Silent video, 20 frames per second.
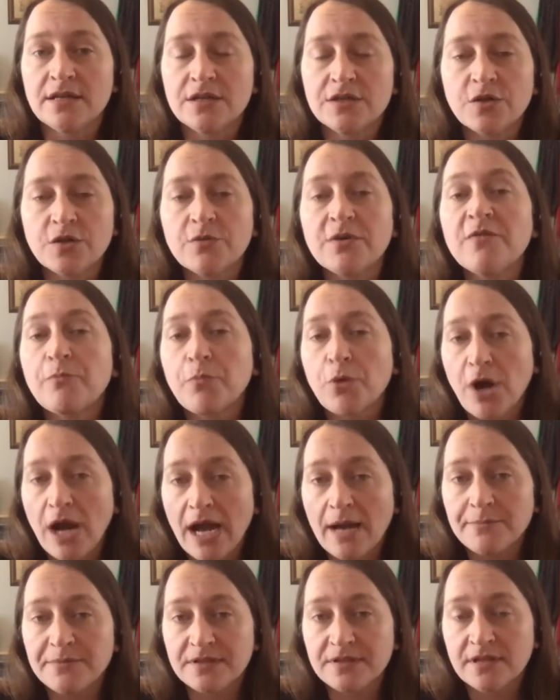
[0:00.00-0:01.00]
So, we've
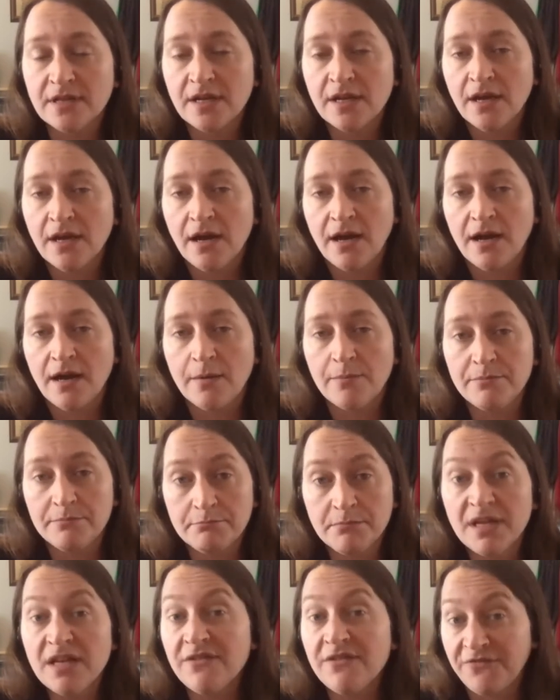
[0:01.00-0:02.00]
perhaps
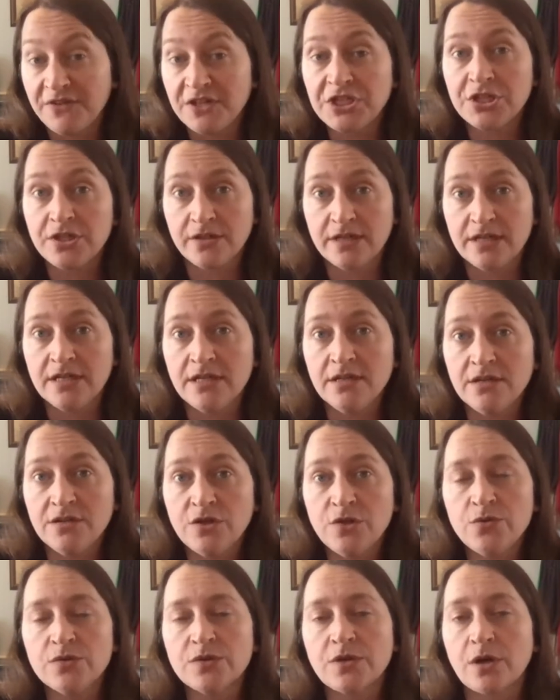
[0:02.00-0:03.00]
um, inefficiently
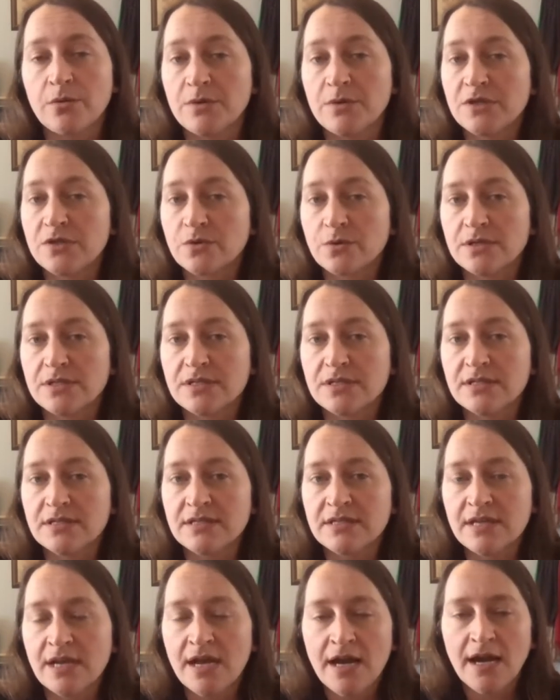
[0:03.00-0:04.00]
used our
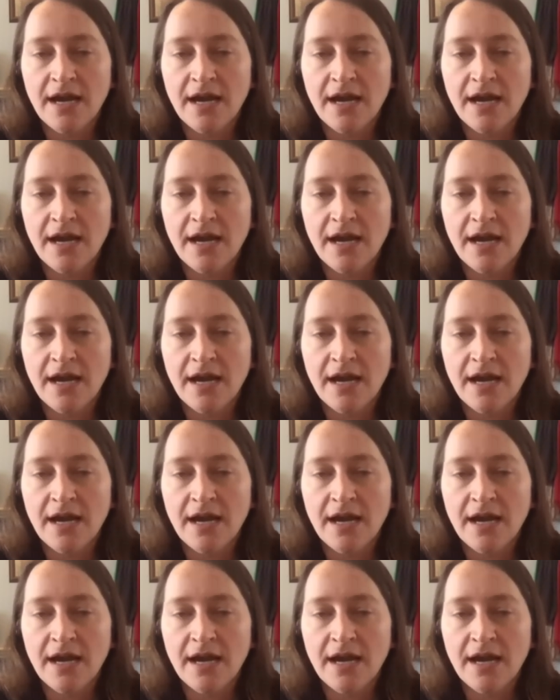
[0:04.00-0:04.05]
resources.